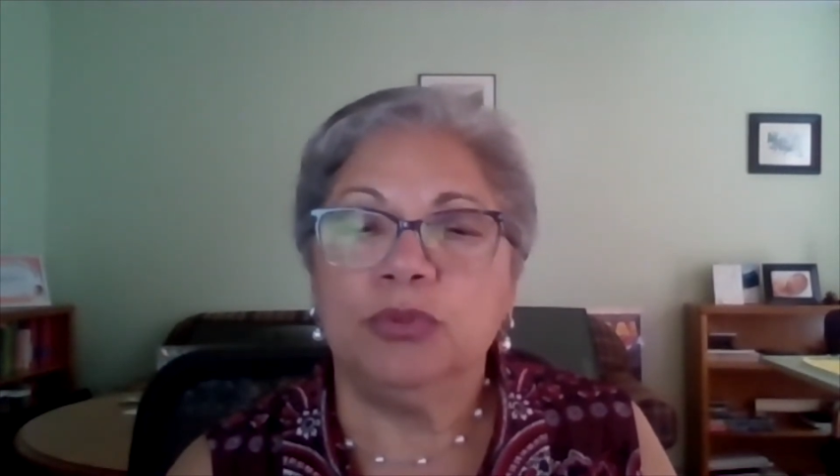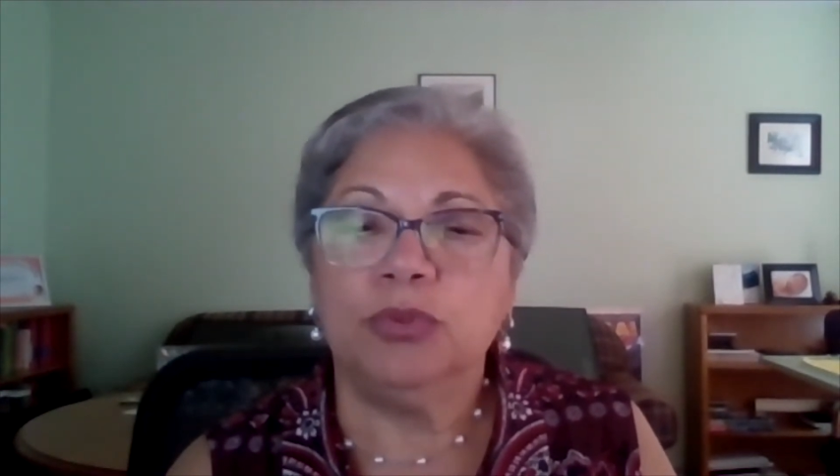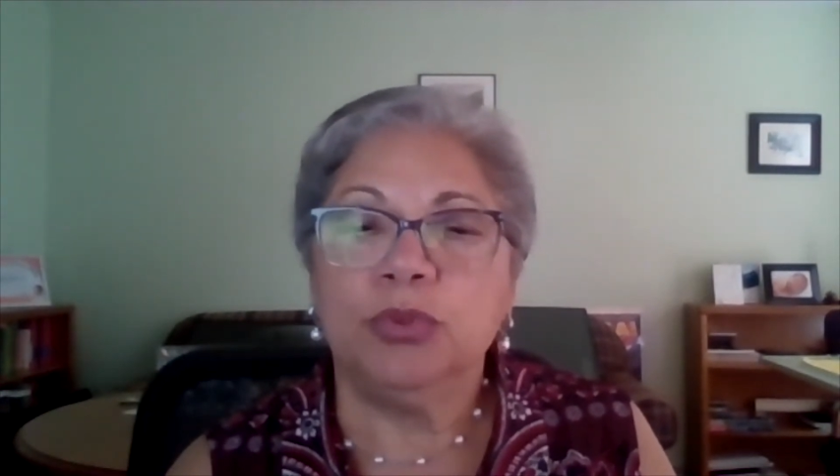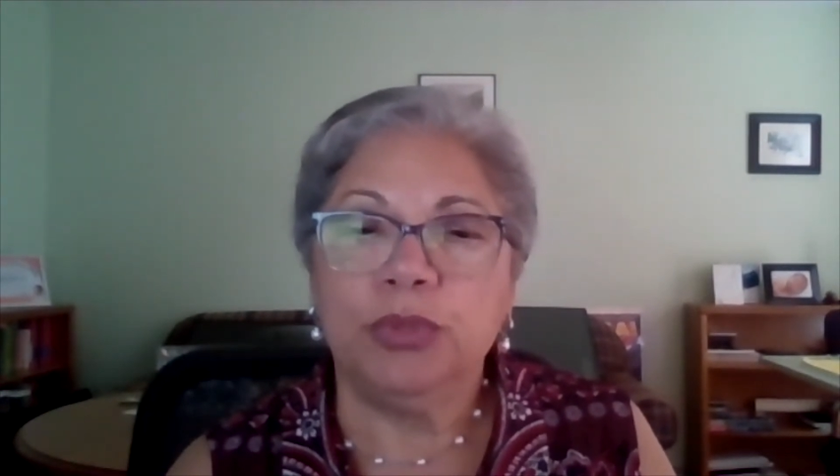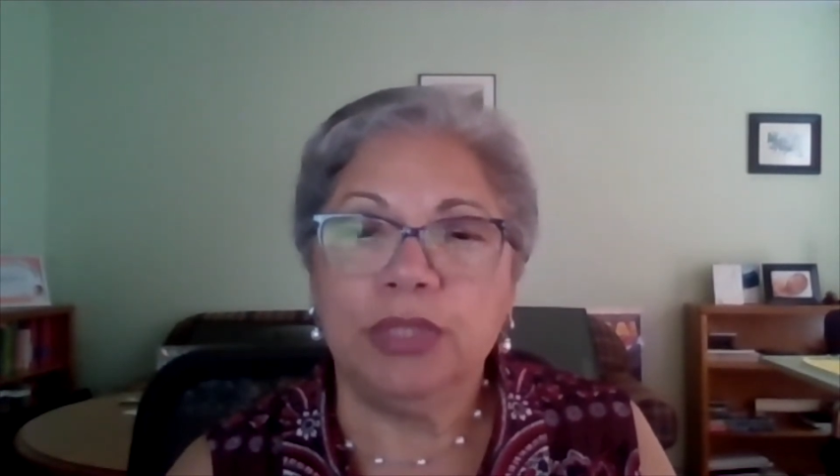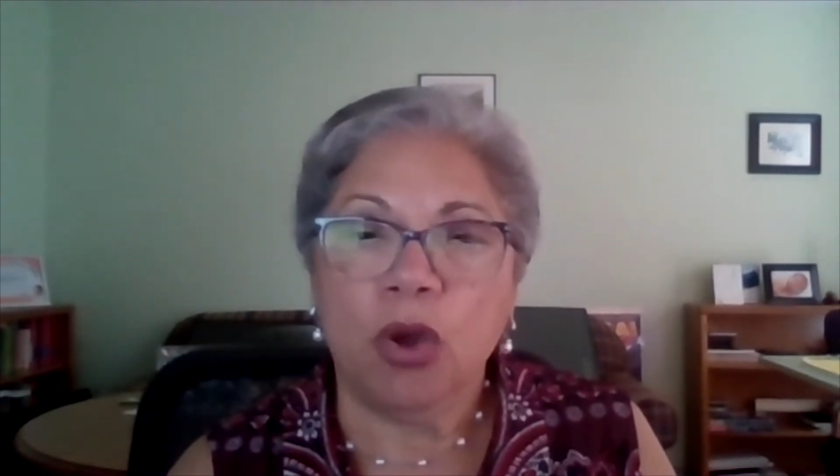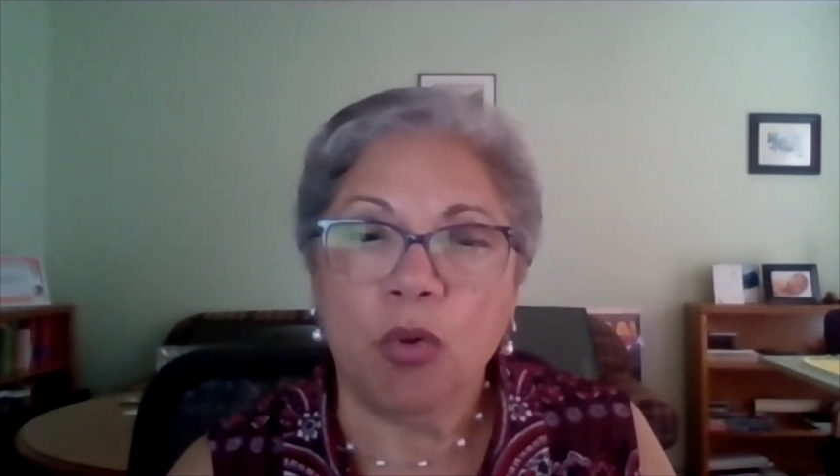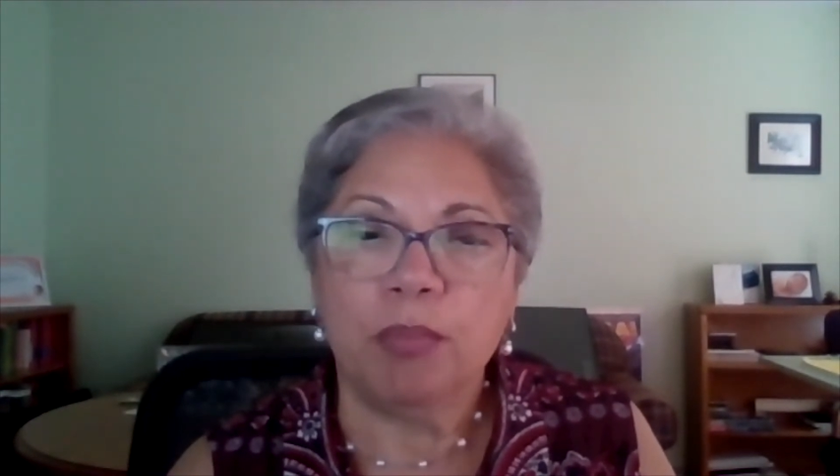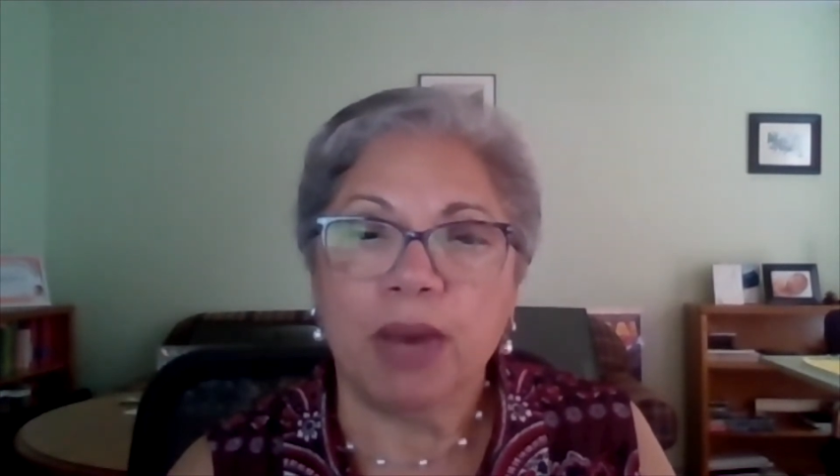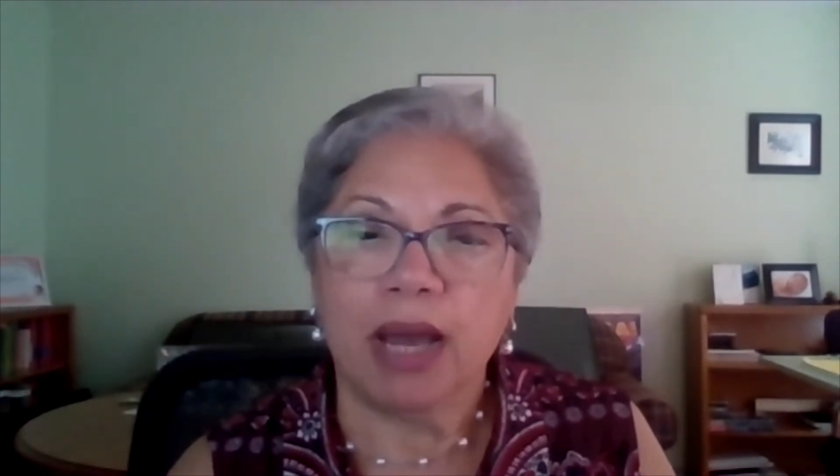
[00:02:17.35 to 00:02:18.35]
to the
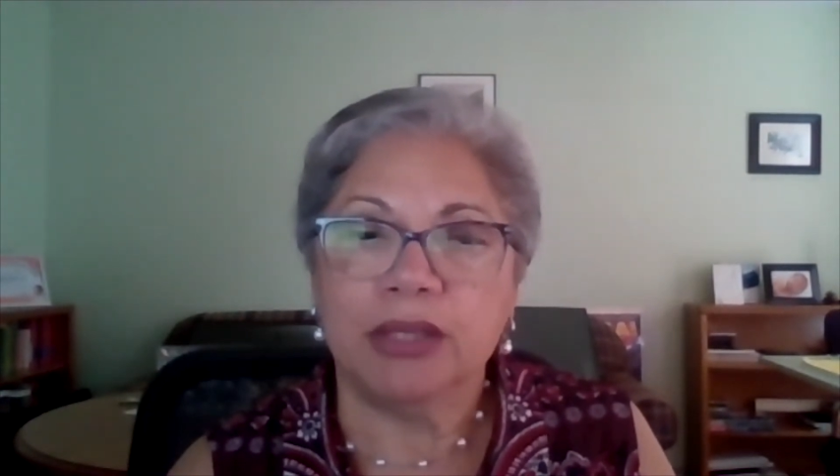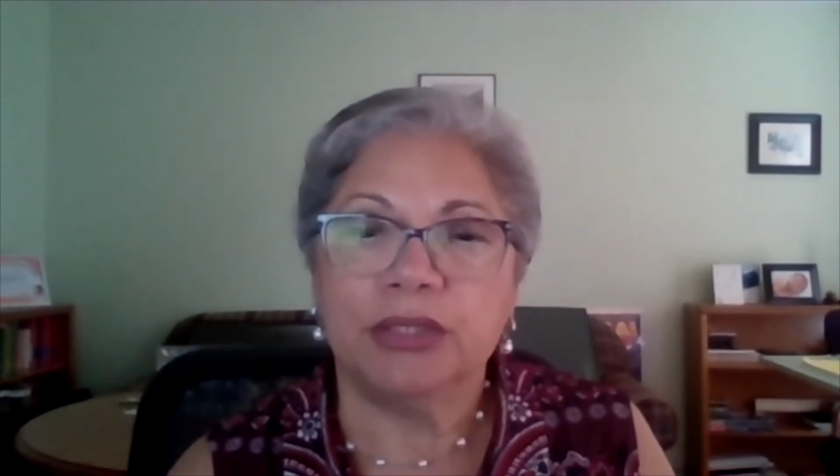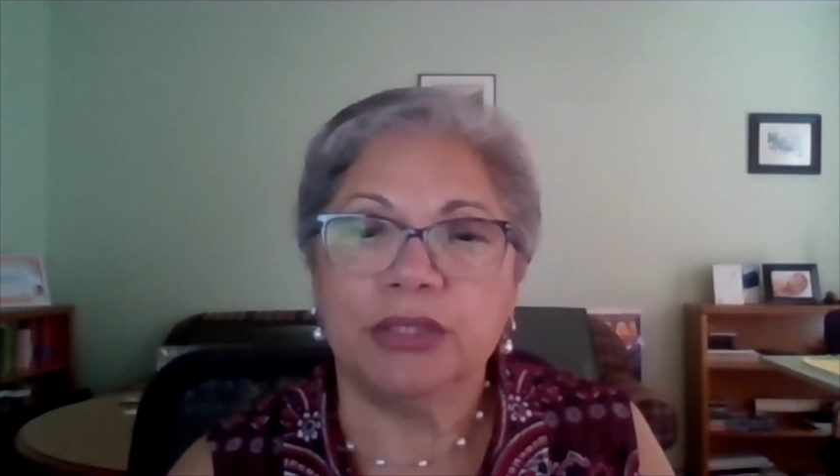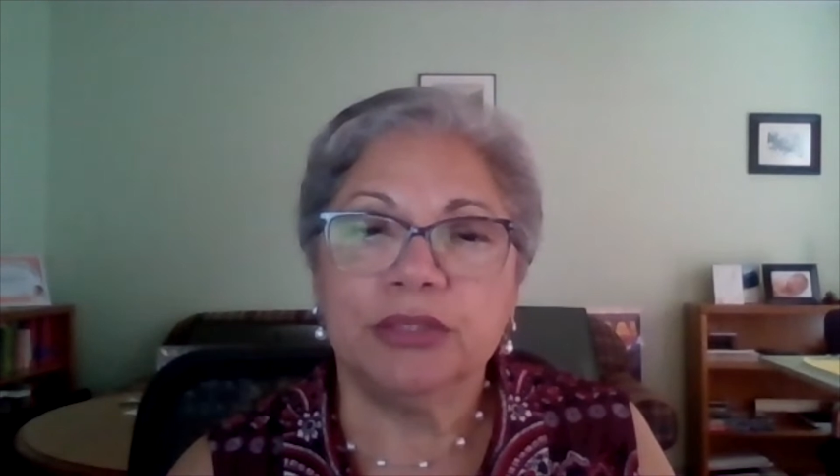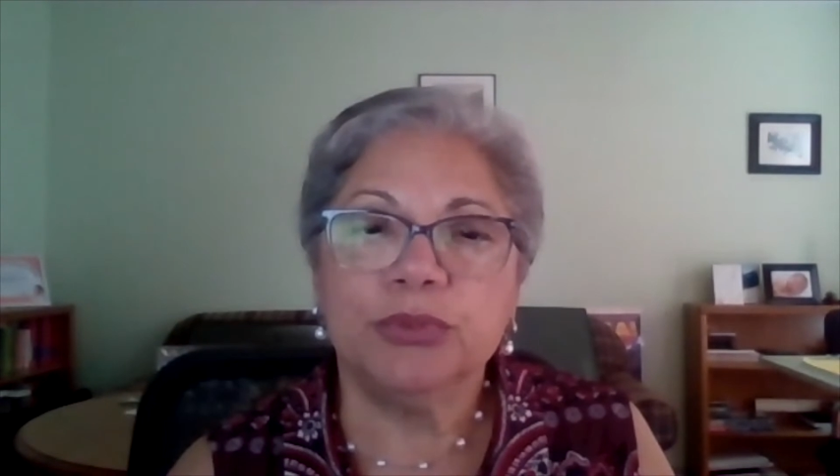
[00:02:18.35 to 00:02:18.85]
home buyer